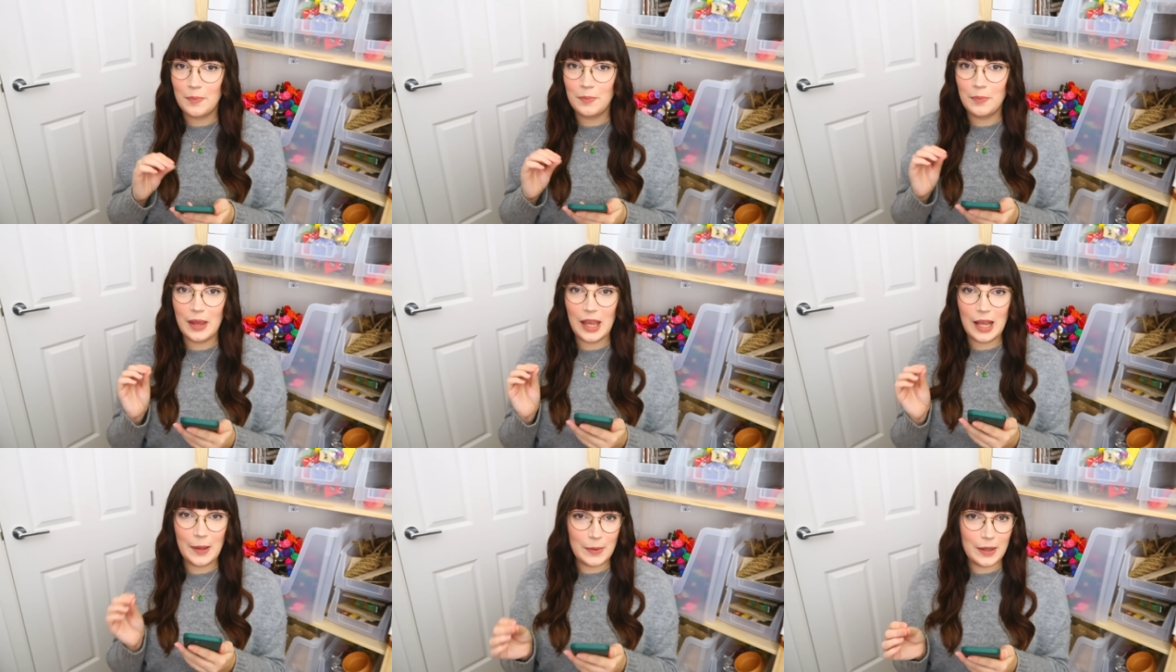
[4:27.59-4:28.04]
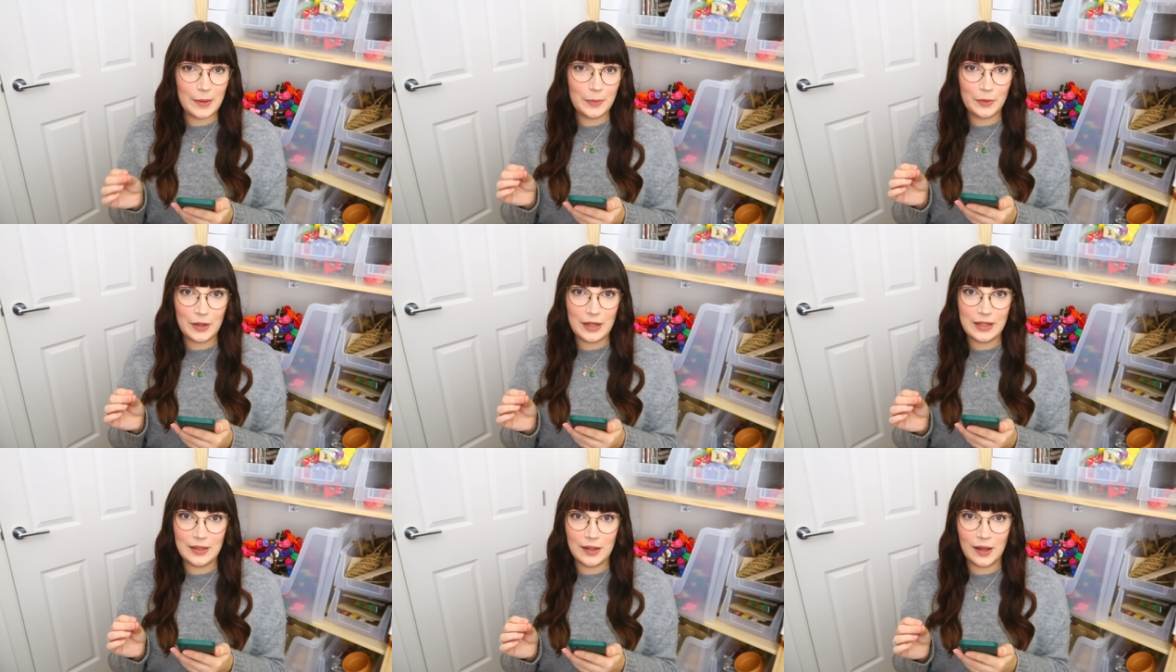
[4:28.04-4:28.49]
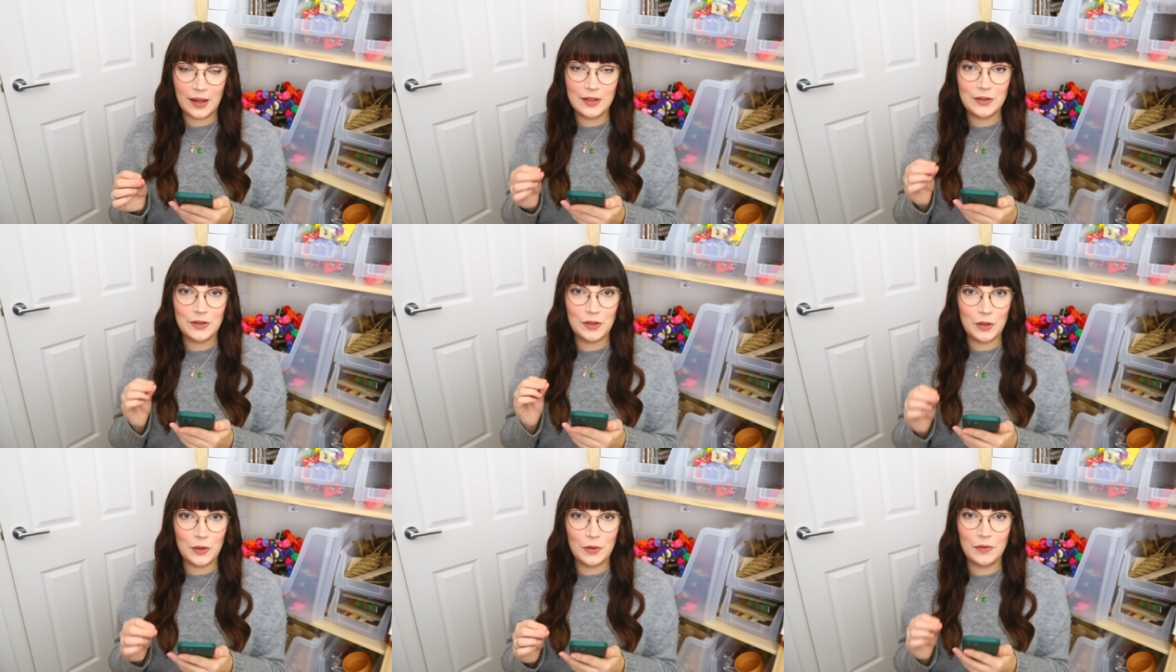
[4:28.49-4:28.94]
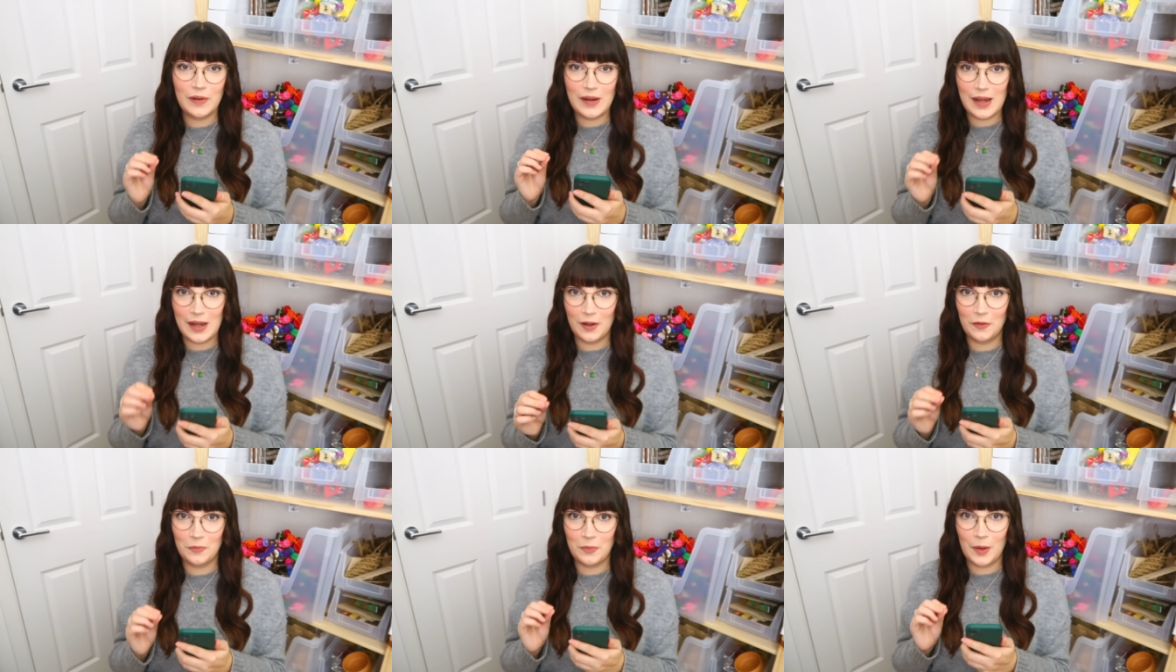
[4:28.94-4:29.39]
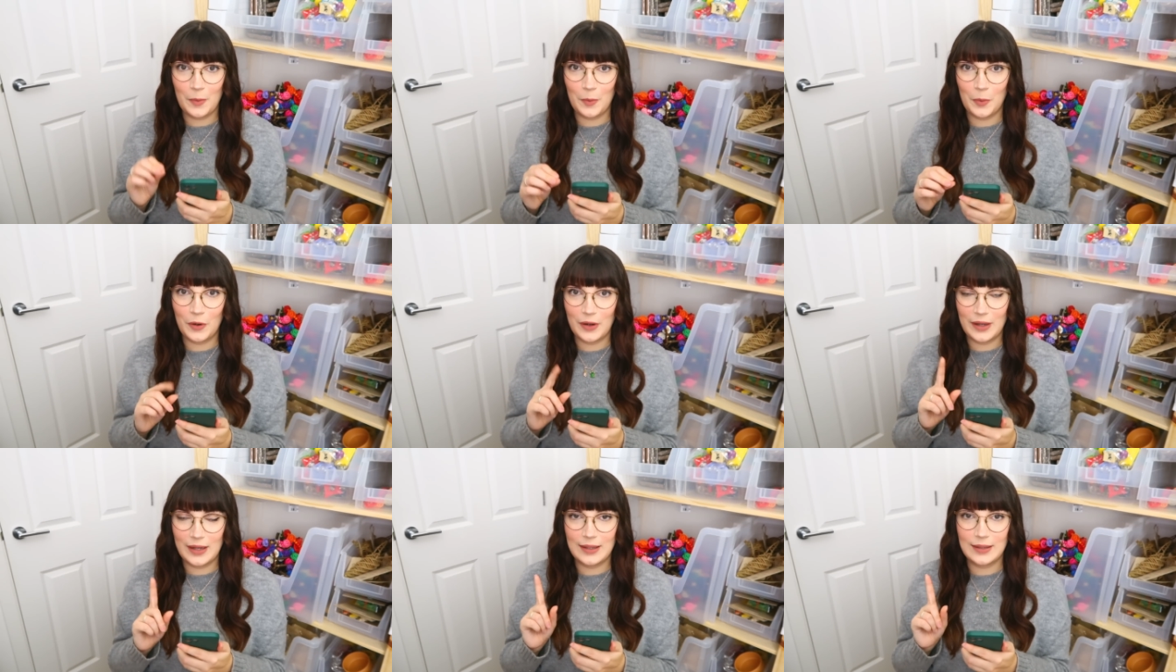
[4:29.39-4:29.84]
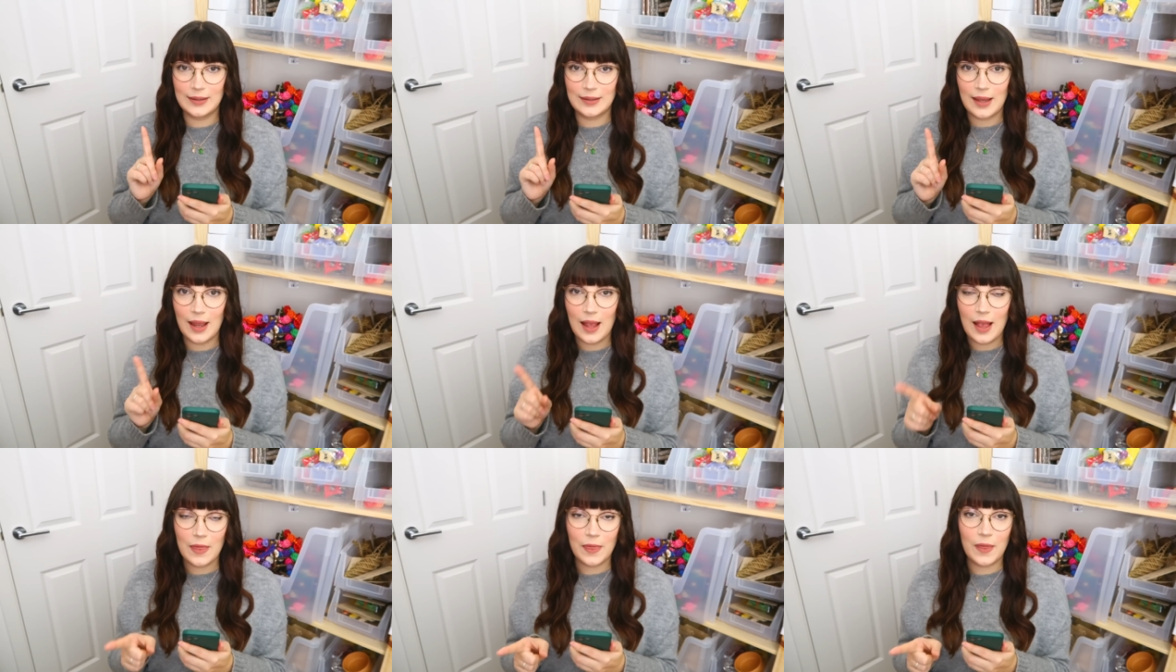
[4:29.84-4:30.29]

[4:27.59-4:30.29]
Maybe a breeder. I do really love my boys